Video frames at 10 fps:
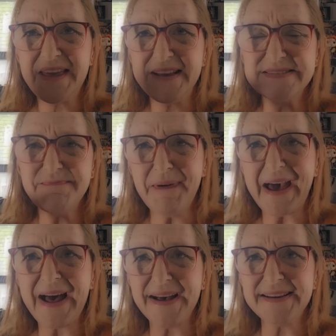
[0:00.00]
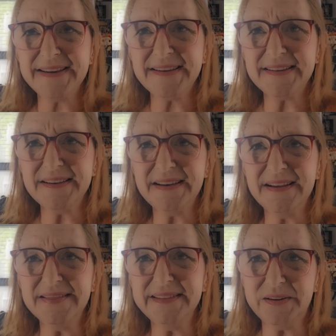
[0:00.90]
takes back
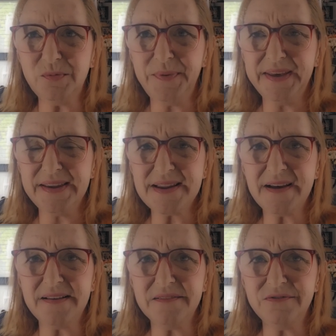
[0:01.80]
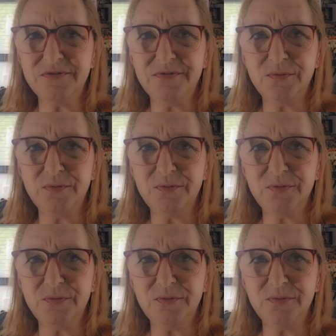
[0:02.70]
a little bit of